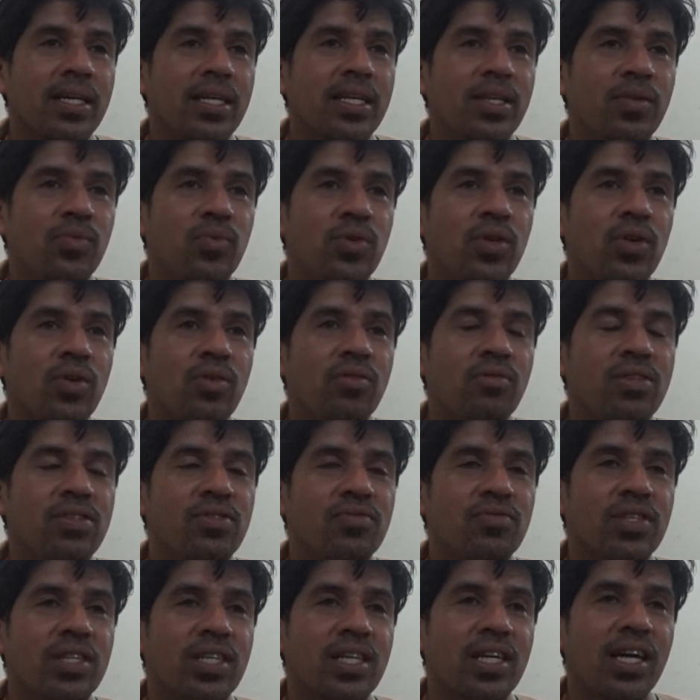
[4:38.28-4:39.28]
He would always
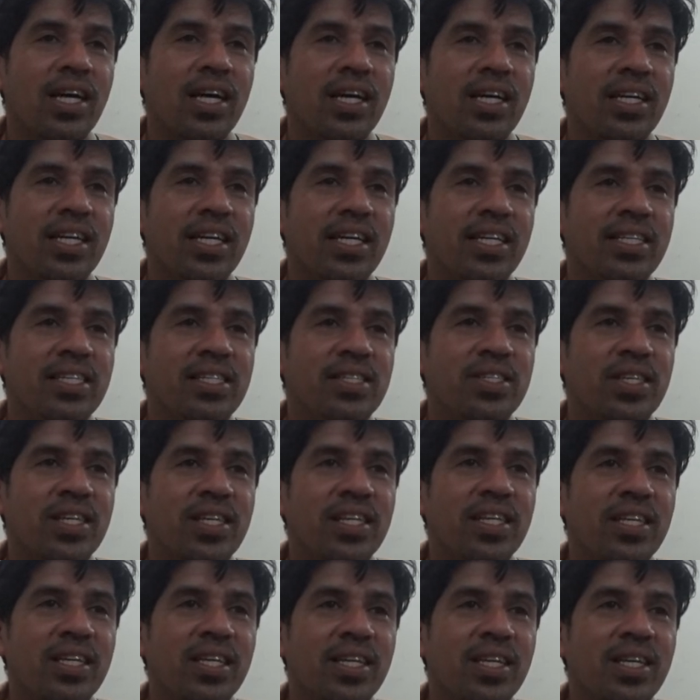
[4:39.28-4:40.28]
work hard. And he said,
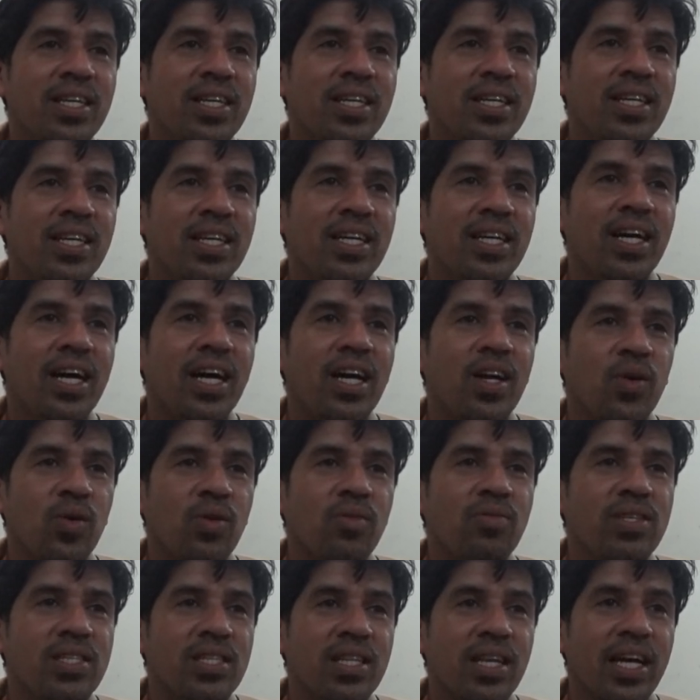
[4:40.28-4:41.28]
"I
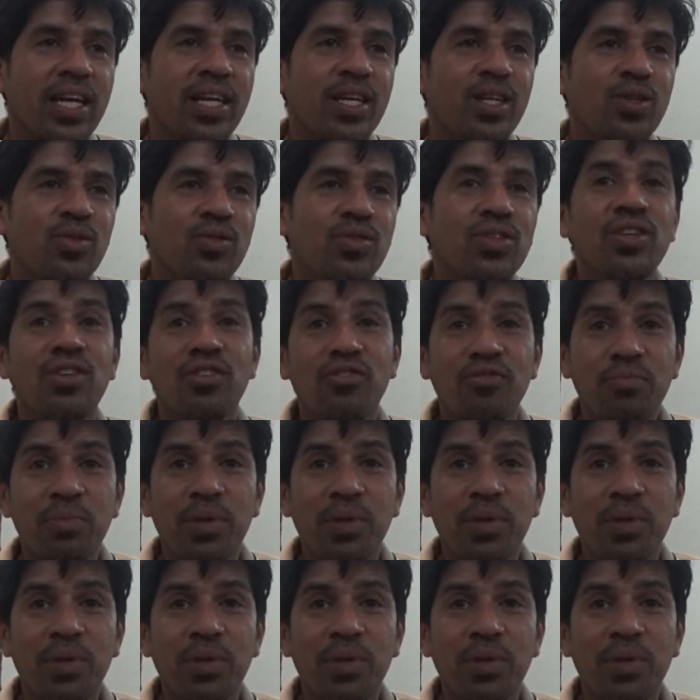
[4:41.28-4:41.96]
always like to serve